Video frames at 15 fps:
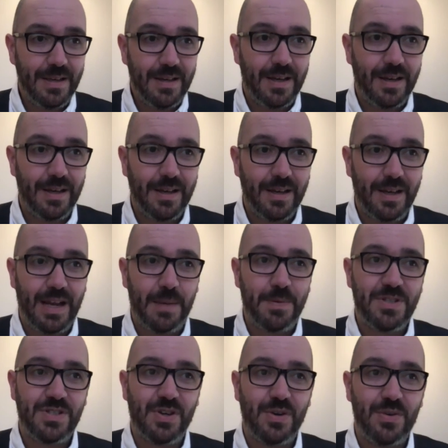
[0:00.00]
an
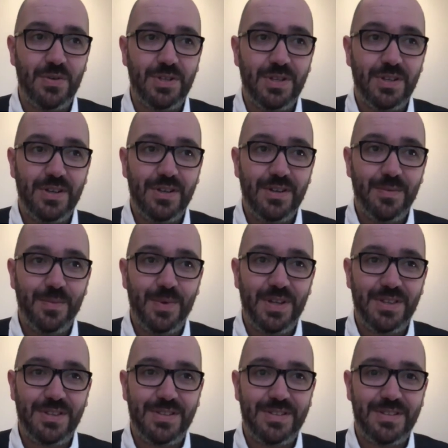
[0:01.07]
episode
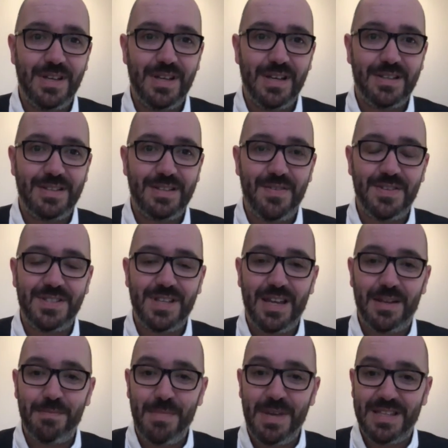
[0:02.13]
with David
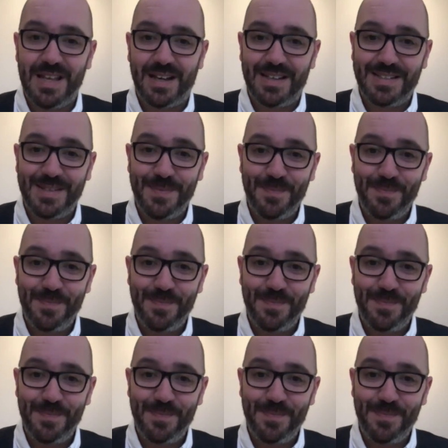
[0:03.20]
Tennant, Midnight.